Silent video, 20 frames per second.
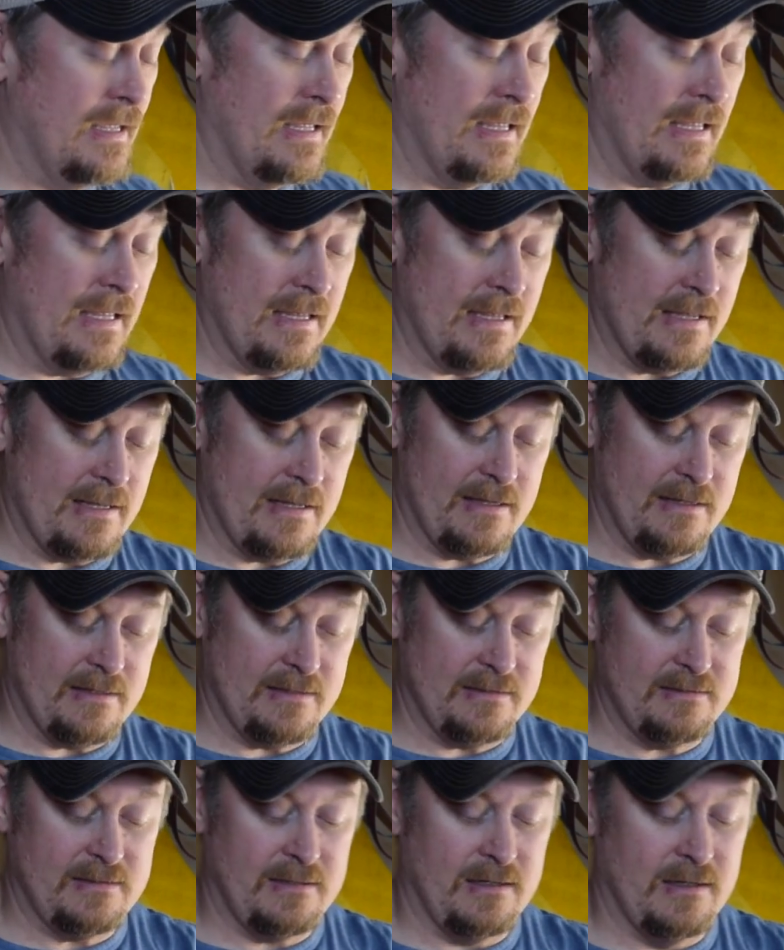
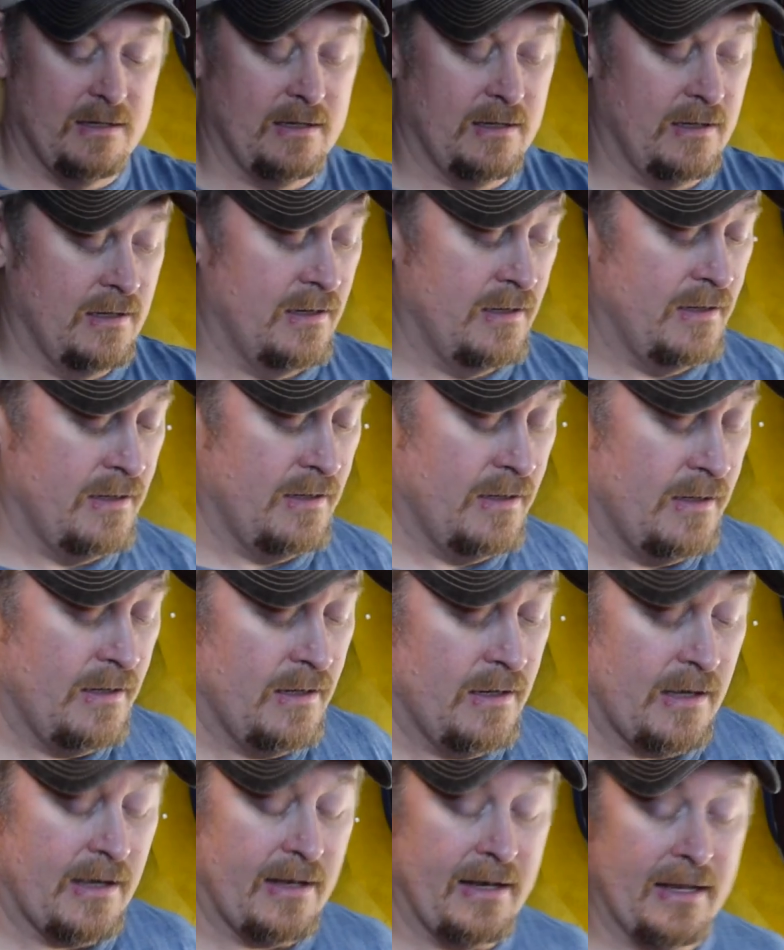is
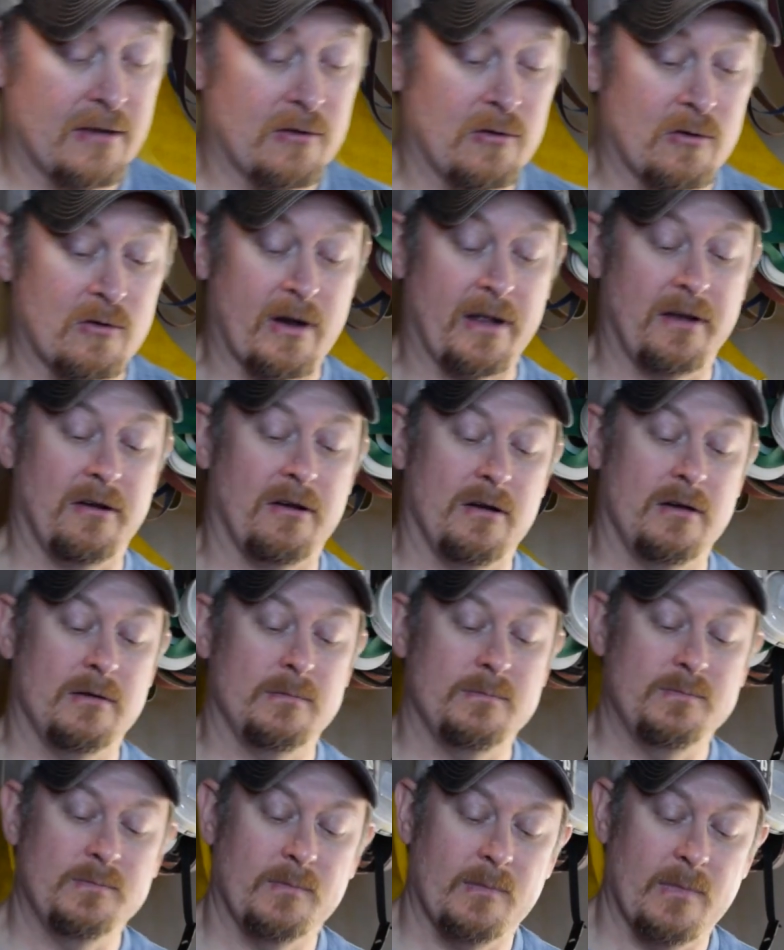an angle grinder.
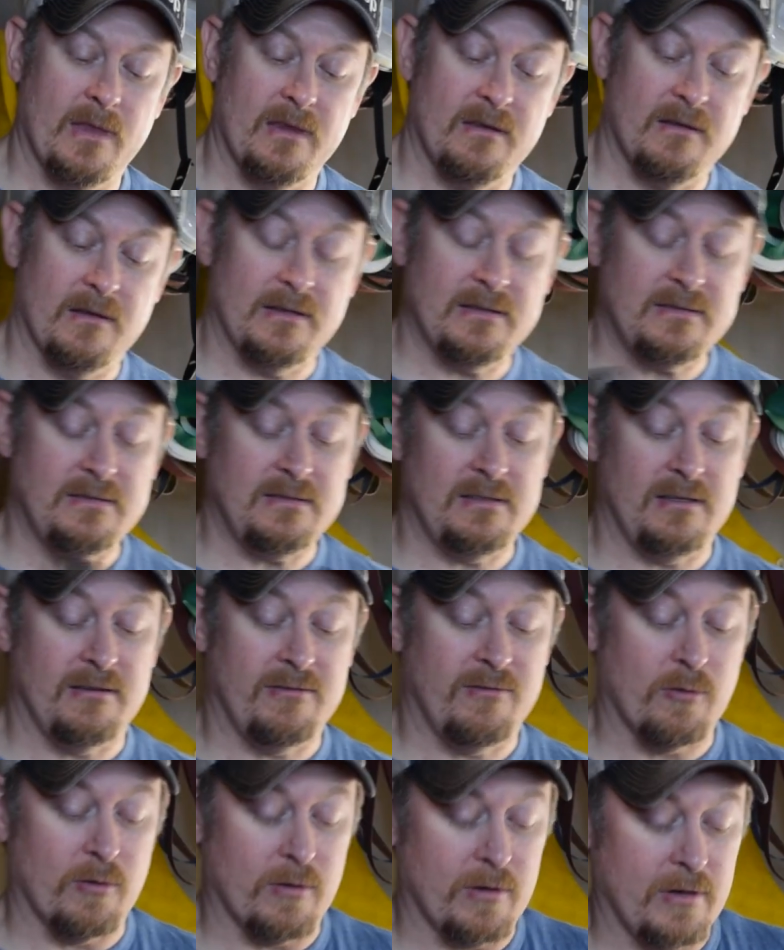So this is a
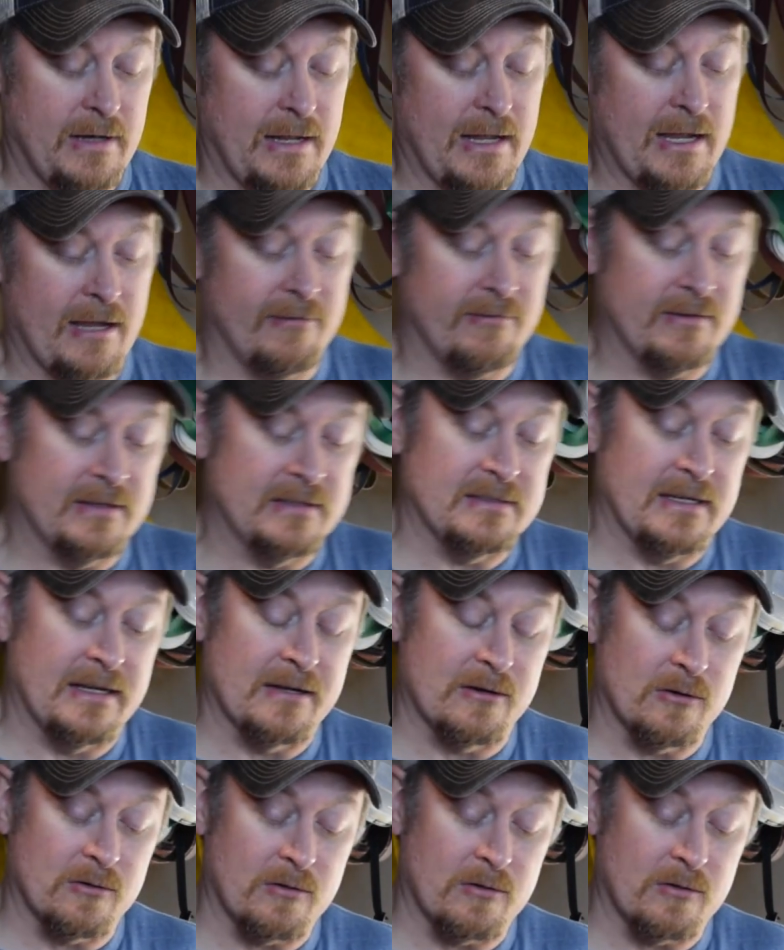4.5 inch angle